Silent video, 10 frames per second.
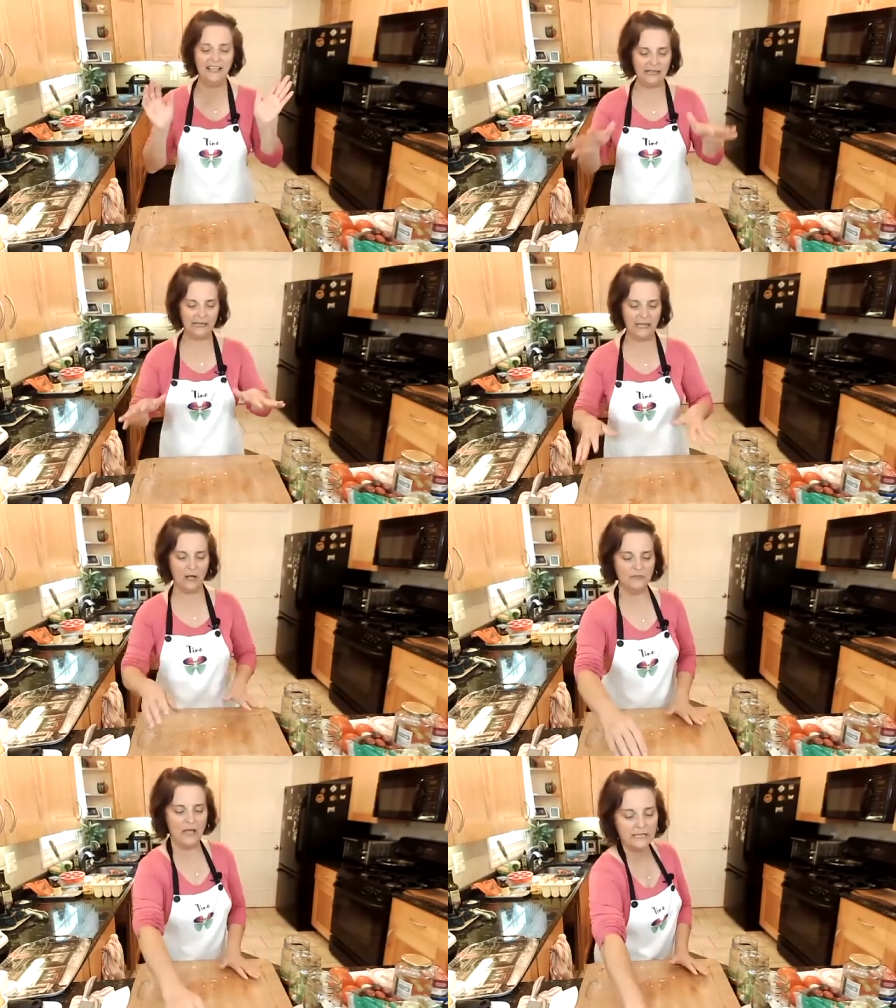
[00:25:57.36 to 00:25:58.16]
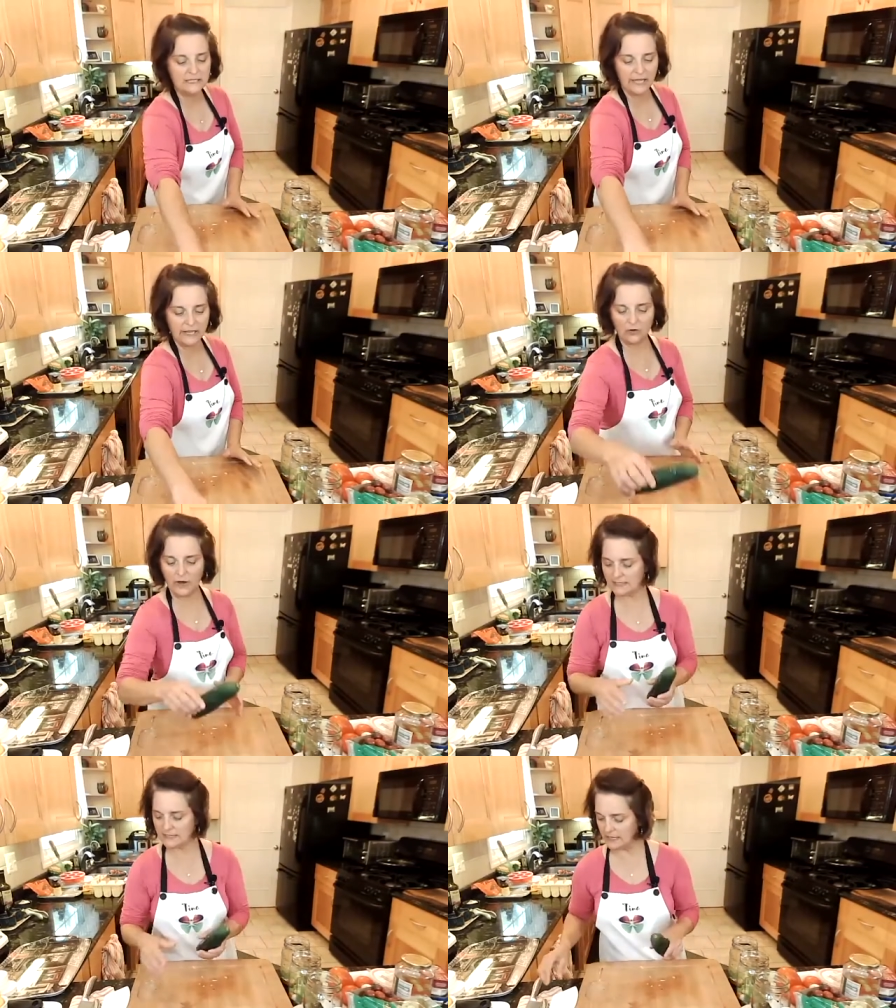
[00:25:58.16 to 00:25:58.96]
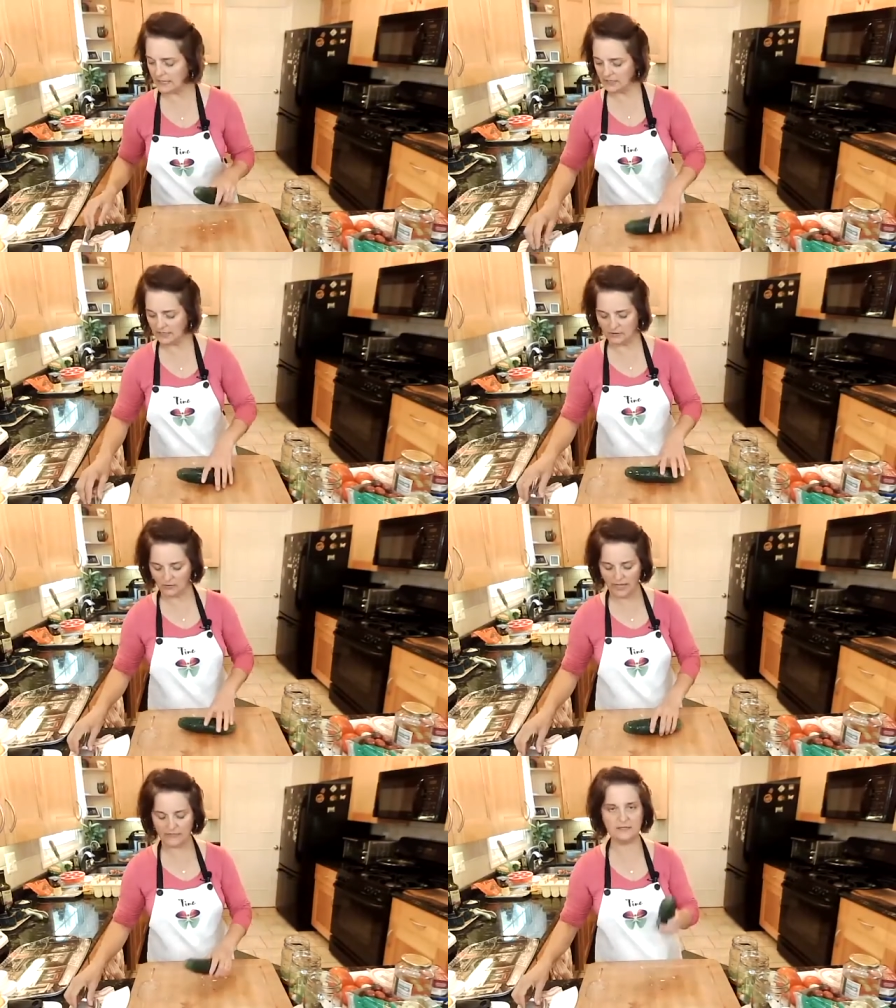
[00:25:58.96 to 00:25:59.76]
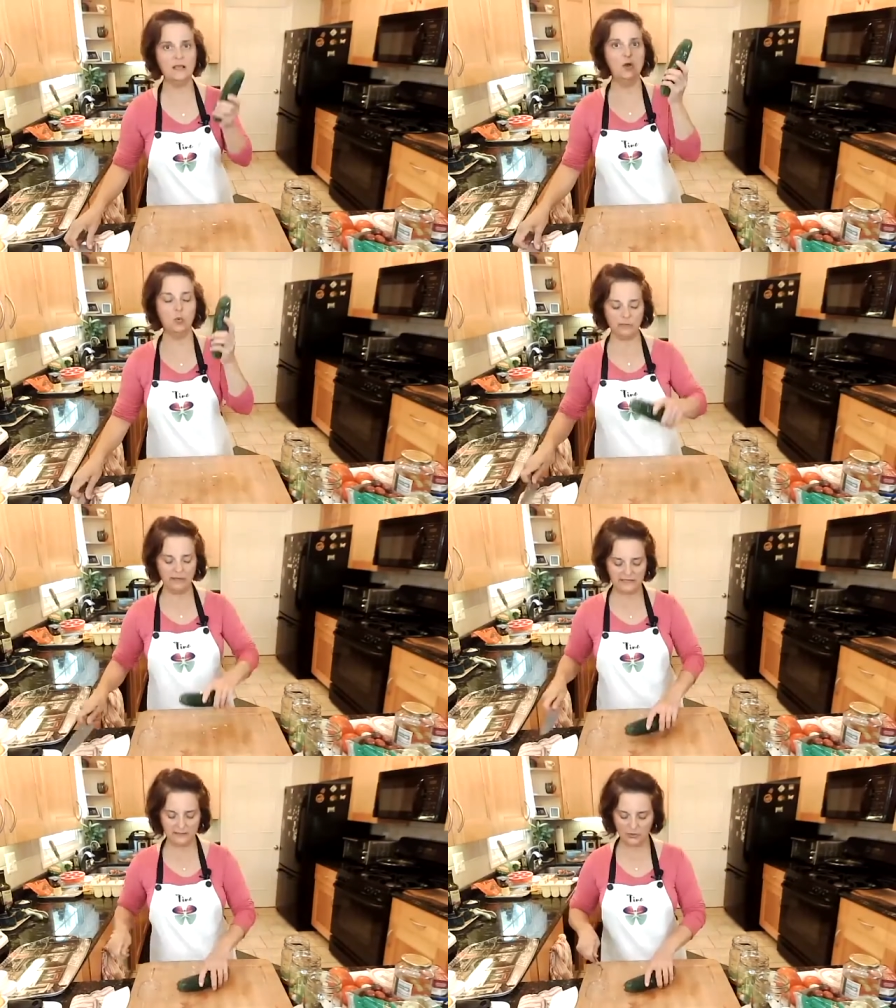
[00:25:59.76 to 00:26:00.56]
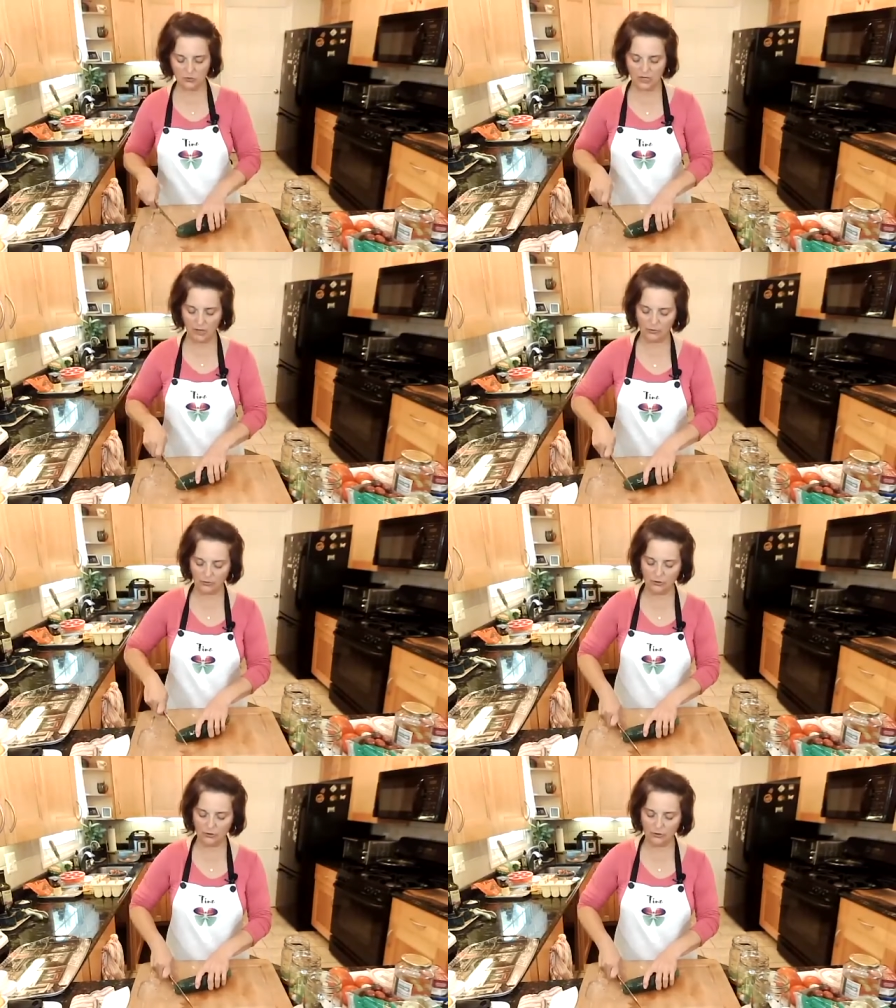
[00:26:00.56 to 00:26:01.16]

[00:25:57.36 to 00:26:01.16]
Anyhow, I digress. I digress. What about some cucumber?